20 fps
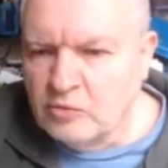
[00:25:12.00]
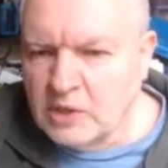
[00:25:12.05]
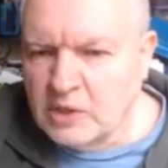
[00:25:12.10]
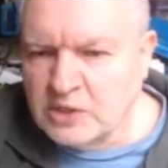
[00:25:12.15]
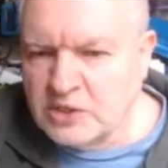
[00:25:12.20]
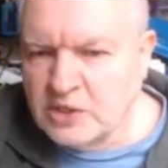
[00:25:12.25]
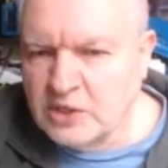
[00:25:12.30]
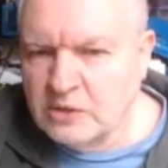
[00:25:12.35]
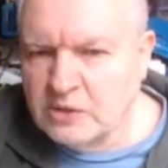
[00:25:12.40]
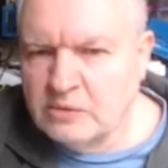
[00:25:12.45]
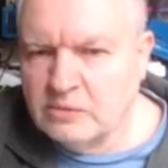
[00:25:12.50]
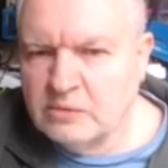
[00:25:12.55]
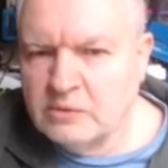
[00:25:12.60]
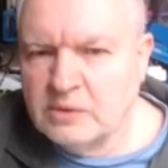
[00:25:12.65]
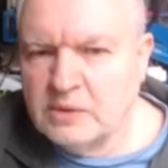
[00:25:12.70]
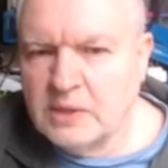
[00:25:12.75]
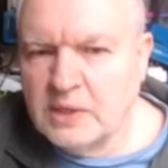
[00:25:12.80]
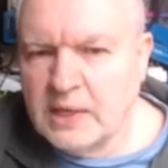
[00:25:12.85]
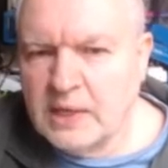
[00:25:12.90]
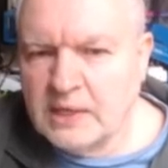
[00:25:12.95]
Right, so
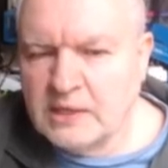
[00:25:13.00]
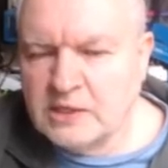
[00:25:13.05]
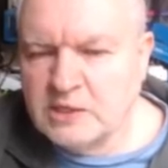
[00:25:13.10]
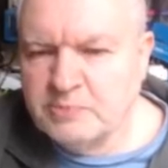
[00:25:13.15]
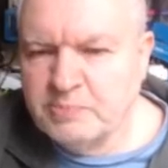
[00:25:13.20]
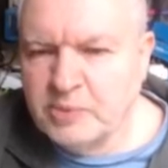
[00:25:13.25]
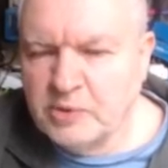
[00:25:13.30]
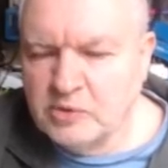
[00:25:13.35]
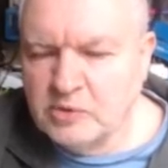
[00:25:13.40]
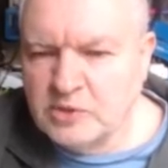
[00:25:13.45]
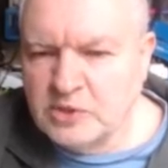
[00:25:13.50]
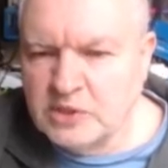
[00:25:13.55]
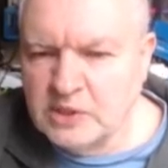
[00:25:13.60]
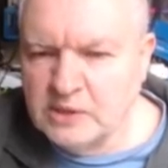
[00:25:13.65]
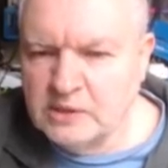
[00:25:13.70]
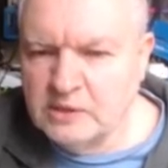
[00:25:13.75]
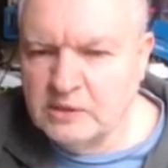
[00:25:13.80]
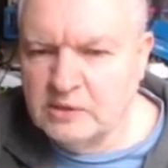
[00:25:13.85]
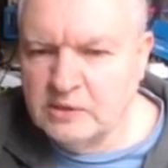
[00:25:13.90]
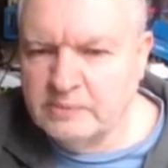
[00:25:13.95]

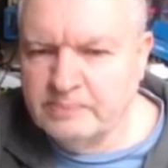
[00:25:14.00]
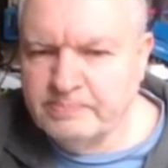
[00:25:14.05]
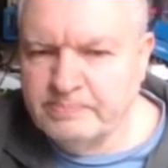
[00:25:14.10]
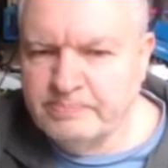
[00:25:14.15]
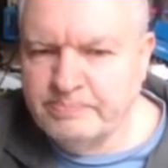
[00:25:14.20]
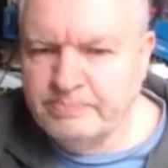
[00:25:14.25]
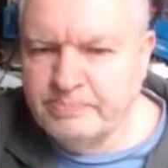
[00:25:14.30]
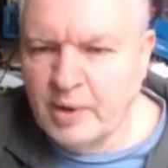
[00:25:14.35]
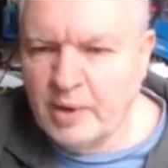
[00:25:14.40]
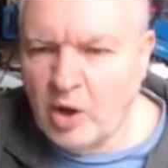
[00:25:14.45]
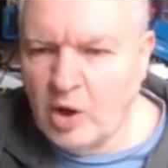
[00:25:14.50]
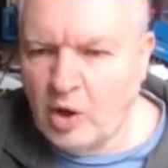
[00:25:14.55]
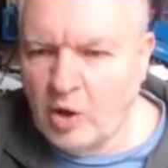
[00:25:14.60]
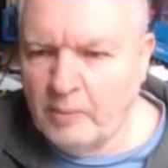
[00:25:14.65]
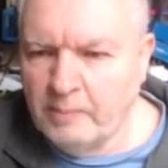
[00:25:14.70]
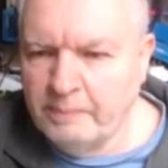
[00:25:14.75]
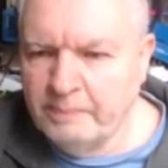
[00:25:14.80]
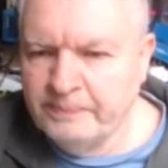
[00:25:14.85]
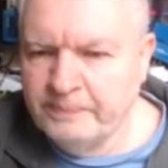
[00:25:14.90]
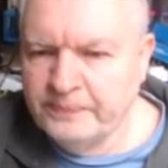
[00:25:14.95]
exporting the
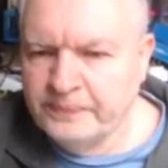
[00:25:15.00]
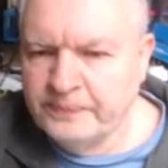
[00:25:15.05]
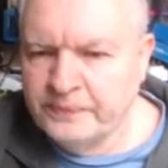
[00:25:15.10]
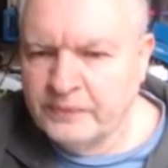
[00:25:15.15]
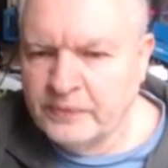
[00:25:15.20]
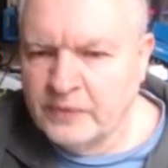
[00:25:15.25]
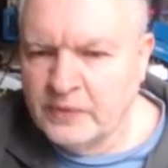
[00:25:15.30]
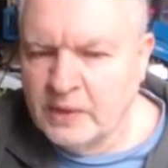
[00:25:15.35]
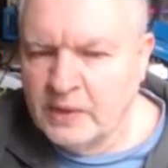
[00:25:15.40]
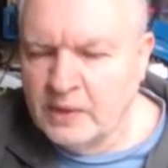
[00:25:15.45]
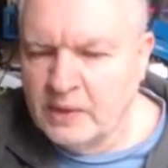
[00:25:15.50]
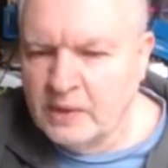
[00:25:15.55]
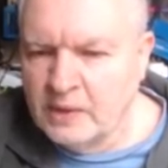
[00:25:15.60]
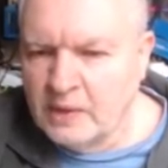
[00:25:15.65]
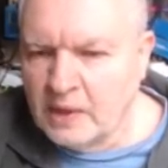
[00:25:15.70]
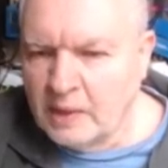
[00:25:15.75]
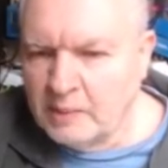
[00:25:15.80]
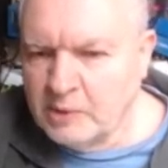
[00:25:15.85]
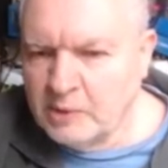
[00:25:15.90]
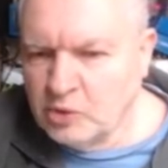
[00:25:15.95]
BOM,
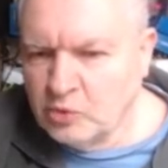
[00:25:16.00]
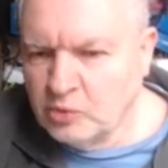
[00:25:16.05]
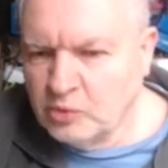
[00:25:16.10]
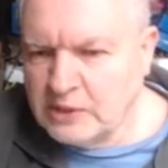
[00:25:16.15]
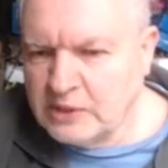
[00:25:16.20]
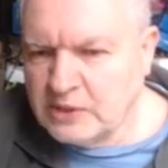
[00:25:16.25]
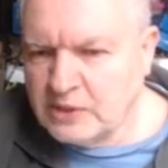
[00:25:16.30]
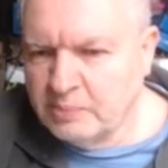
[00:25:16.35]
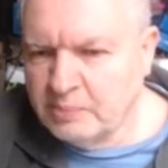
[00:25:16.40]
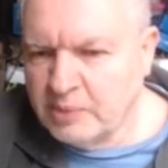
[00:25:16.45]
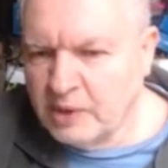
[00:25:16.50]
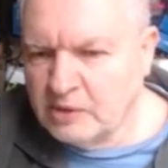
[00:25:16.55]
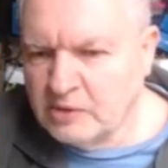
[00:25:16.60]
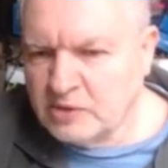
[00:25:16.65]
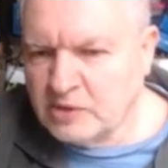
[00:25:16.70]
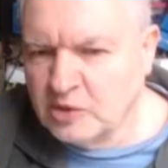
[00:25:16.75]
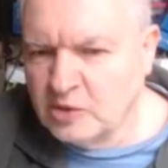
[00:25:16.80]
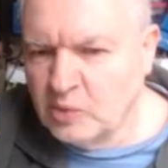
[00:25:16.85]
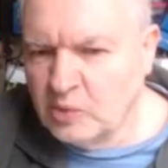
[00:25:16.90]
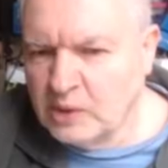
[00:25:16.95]
I mean, all these
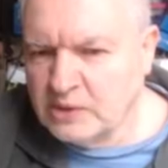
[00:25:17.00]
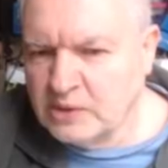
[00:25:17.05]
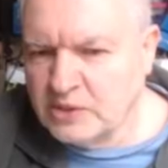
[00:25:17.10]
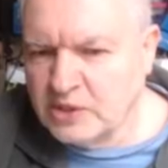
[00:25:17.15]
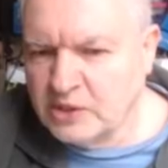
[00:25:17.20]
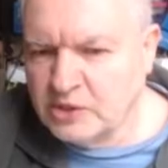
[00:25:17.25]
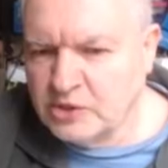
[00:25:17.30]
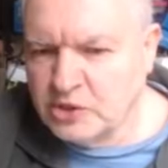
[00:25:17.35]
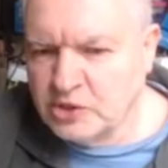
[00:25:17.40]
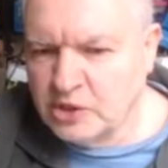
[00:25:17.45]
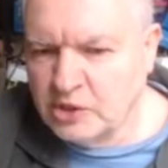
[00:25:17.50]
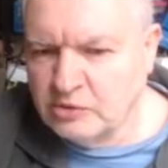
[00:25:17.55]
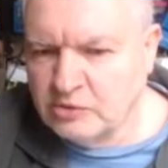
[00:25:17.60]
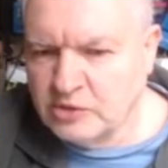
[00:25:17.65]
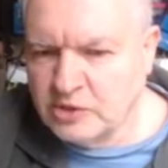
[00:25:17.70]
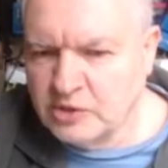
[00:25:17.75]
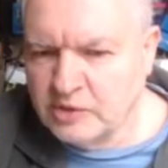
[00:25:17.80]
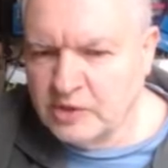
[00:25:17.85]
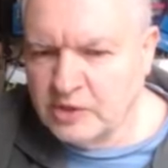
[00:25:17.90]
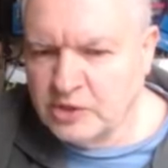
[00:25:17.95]
components are the ones I
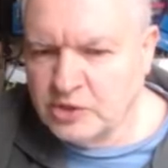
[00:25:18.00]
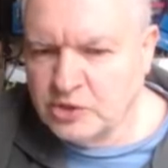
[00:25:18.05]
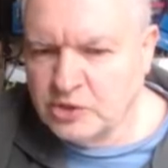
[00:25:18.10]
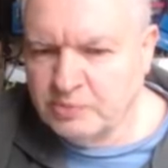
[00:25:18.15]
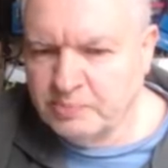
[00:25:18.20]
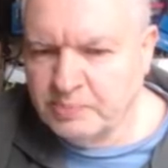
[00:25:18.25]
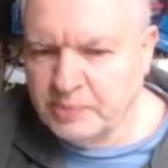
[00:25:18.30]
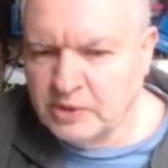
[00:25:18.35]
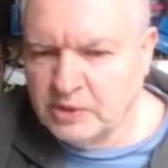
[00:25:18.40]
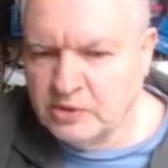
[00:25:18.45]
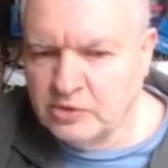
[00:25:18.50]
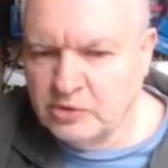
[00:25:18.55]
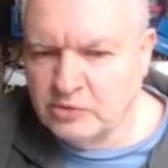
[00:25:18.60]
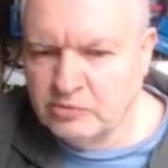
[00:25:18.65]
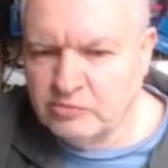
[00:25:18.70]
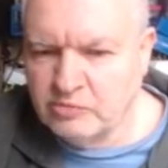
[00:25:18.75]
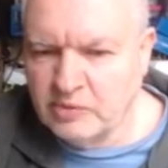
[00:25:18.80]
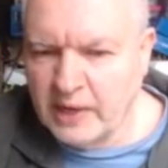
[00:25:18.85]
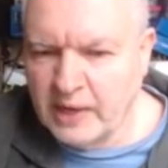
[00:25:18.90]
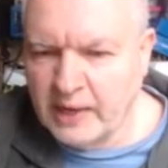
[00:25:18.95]
chose, so they should be
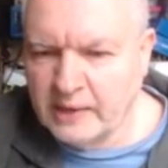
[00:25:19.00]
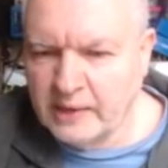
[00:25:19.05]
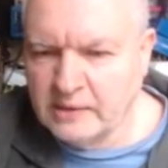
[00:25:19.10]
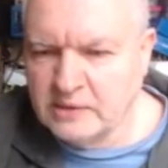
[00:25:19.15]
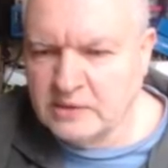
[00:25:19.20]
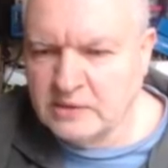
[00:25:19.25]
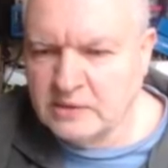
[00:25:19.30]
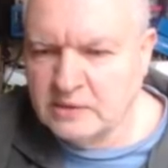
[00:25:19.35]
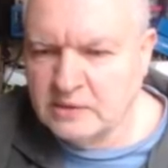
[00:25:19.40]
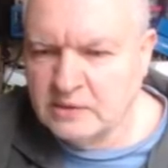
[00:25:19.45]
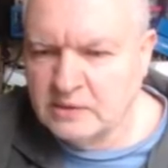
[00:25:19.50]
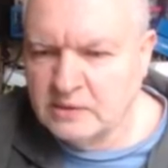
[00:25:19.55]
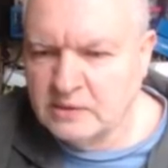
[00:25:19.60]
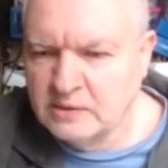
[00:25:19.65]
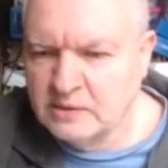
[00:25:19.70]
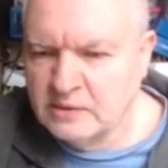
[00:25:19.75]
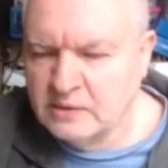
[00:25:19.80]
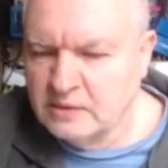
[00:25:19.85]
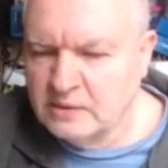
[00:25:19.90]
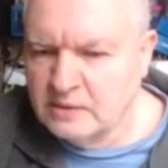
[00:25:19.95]
correct.
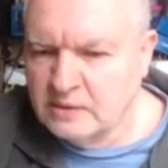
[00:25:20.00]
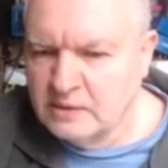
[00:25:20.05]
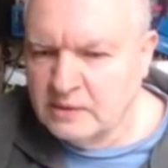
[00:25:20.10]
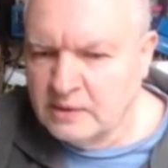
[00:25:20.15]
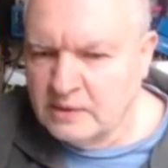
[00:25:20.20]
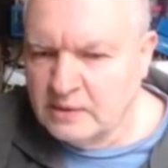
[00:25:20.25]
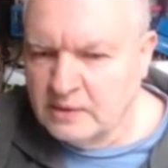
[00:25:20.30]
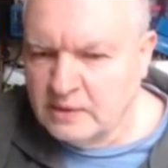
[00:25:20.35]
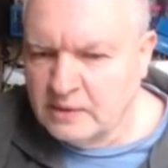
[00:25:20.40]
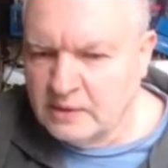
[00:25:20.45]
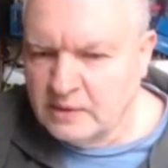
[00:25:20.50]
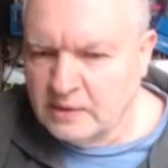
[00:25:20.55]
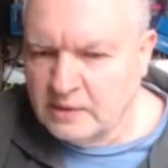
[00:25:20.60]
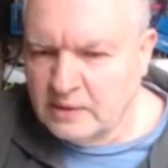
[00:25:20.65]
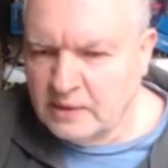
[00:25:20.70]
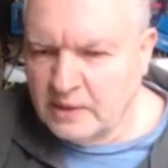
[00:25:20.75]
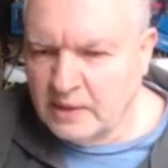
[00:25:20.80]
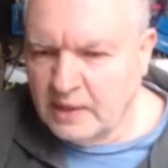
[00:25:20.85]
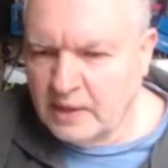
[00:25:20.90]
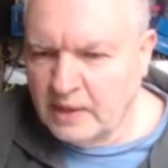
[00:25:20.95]

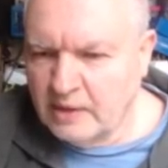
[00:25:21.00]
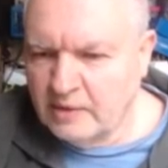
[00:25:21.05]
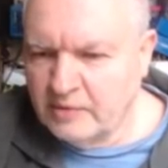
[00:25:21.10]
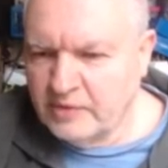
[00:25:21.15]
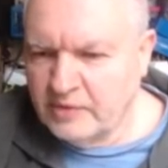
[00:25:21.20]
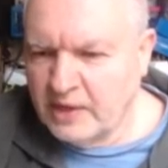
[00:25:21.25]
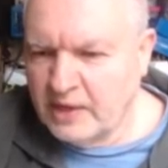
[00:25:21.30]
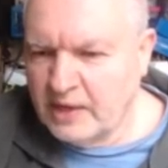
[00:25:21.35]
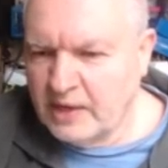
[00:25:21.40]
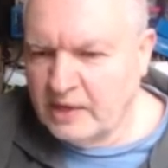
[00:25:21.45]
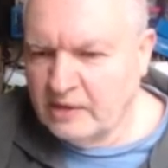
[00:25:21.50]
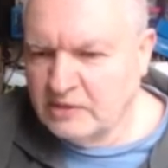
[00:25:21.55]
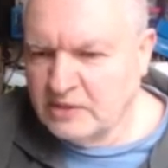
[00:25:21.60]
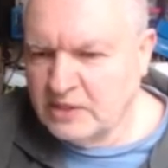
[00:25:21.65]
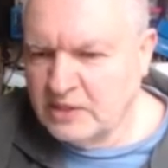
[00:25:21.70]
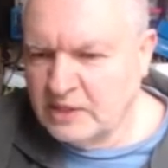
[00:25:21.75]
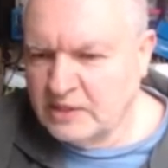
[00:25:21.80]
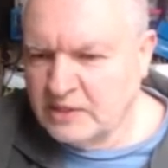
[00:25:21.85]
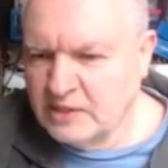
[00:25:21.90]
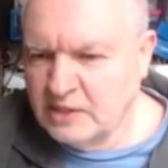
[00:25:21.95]
They're
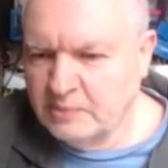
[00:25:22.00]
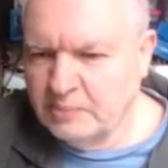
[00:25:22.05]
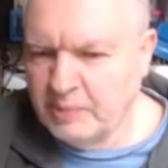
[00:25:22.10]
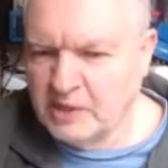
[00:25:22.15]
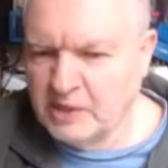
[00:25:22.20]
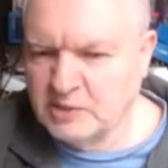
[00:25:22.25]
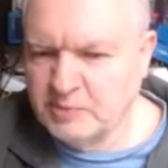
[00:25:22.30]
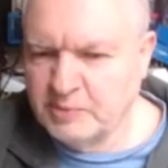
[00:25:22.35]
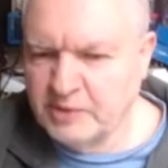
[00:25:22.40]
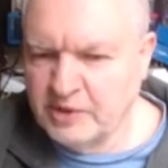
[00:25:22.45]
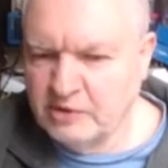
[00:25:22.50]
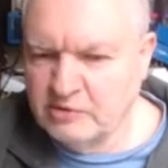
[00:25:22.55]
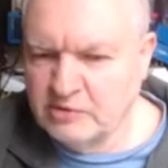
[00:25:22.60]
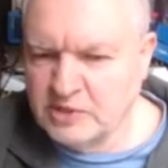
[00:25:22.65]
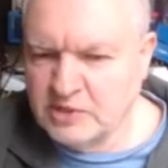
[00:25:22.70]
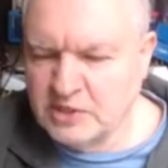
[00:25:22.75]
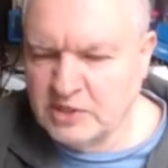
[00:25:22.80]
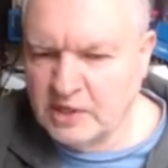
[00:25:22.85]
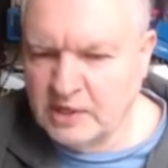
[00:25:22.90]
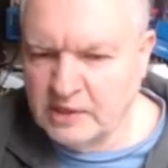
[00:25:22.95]
LCSC parts, but they're
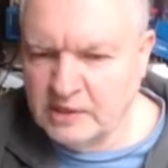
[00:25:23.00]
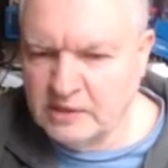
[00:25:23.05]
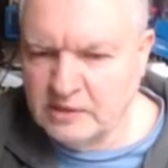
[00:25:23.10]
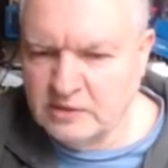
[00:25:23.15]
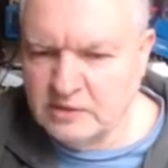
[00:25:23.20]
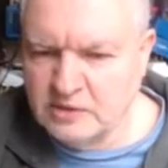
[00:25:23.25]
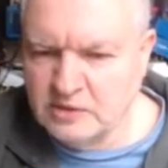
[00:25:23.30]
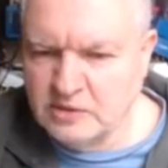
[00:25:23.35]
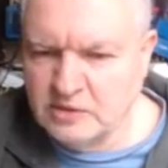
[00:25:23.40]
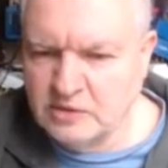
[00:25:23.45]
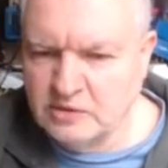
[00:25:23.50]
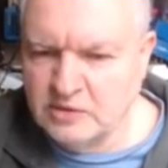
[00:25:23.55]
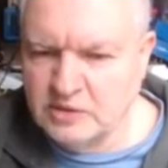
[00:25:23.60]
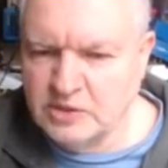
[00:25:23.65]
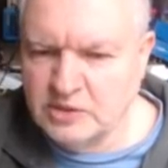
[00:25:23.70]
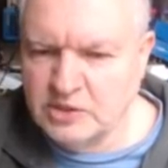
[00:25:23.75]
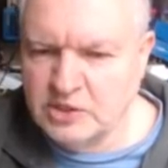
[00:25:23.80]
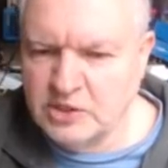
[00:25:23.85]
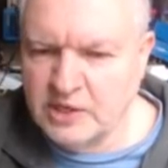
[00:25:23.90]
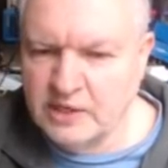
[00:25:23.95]
assigned to
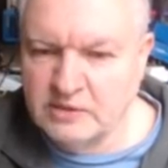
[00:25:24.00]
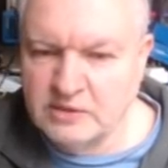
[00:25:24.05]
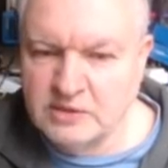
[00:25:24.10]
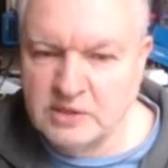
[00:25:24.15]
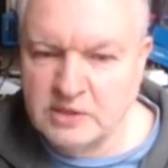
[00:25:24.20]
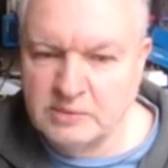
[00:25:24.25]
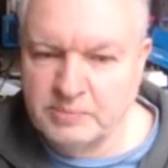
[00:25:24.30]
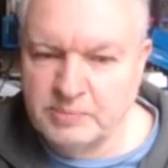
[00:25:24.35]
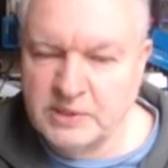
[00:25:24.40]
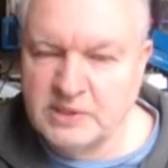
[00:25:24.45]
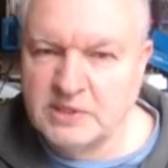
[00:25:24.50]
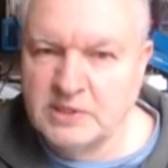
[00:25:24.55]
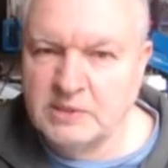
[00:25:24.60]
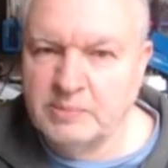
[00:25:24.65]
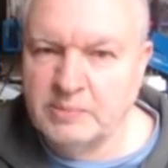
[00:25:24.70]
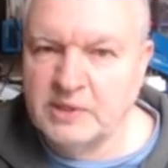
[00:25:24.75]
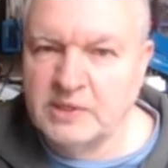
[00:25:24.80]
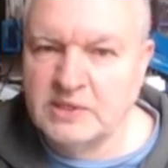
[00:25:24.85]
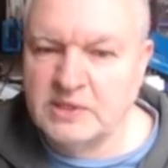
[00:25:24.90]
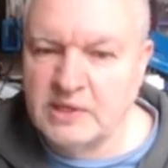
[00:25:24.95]
the
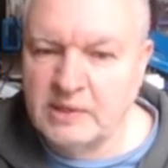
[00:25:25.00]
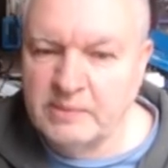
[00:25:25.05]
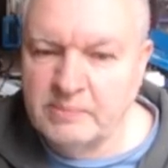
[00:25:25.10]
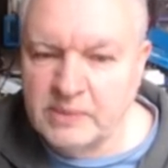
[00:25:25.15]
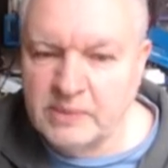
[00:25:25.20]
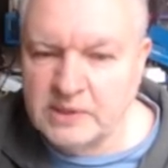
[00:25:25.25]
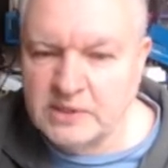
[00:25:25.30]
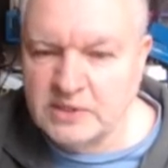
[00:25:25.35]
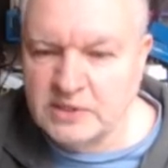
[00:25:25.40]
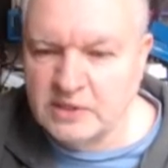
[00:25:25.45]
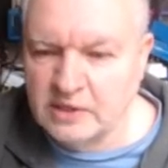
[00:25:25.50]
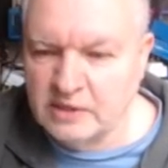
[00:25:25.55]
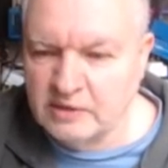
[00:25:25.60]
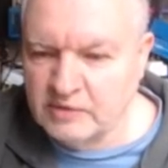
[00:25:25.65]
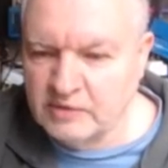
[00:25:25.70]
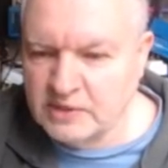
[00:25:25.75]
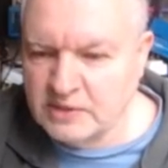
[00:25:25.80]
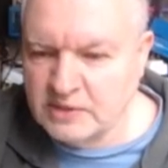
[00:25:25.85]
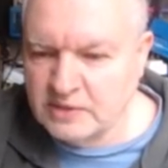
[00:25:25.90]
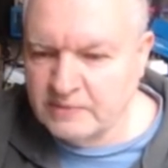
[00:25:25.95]
JLCPCB assembly
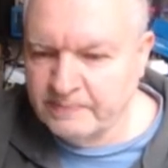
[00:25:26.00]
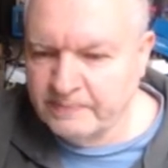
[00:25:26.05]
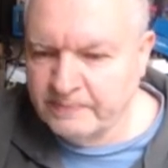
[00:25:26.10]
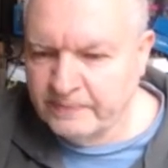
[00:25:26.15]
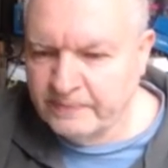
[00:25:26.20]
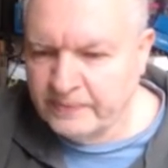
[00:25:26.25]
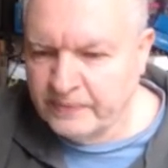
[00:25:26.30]
service.